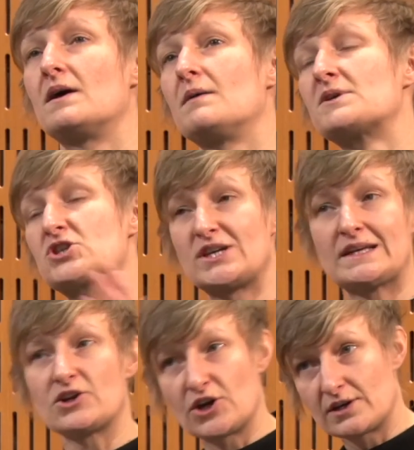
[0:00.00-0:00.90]

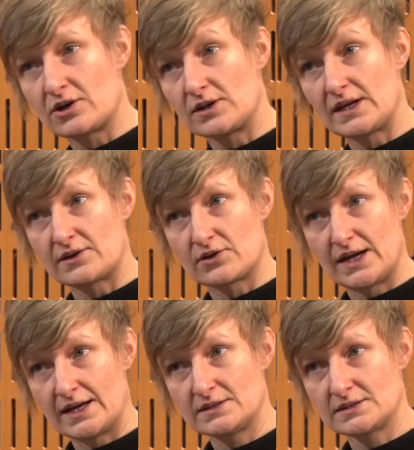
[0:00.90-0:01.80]
Machine learning, on the other
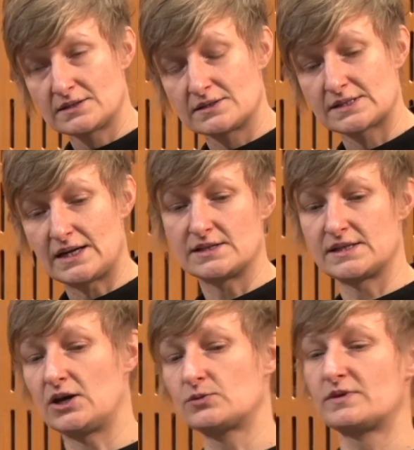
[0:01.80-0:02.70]
hand, starts
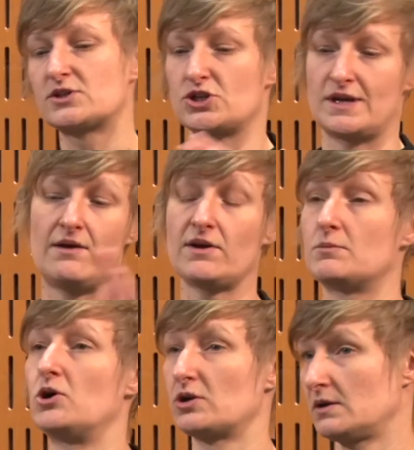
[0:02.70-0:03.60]
out with a generic
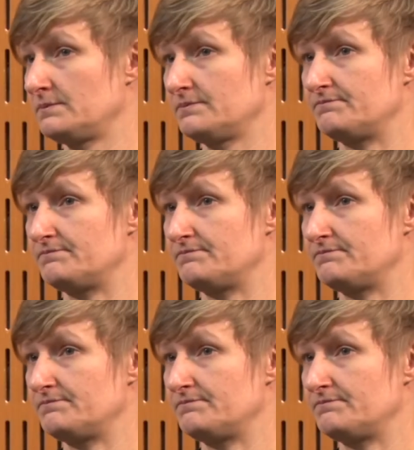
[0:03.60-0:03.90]
model